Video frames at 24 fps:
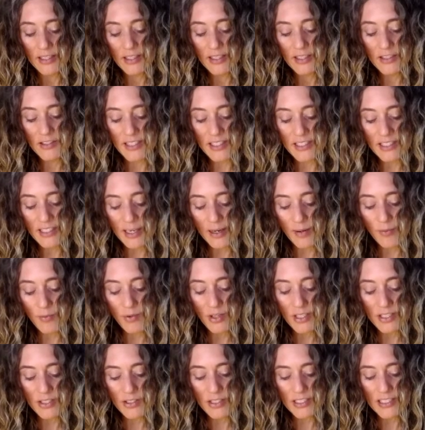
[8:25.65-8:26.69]
So it's time for
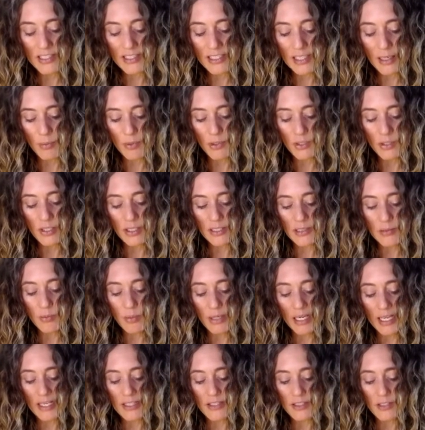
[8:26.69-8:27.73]
us to step into this
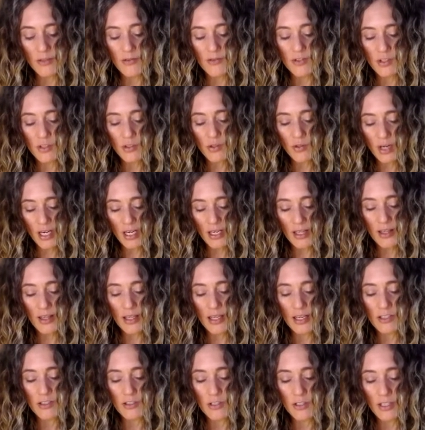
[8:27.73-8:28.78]
place of strength
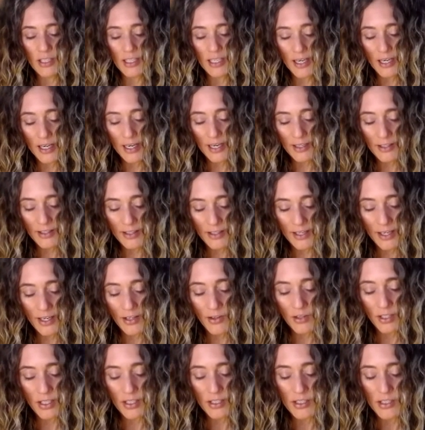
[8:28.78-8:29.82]
and
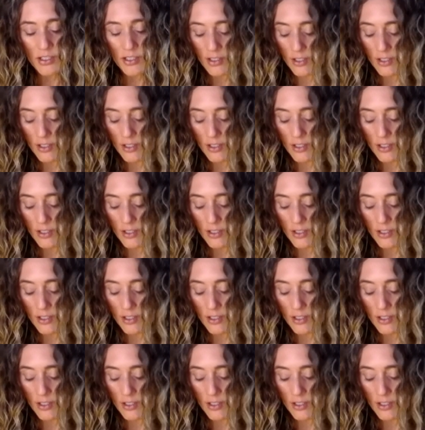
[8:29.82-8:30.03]
courage.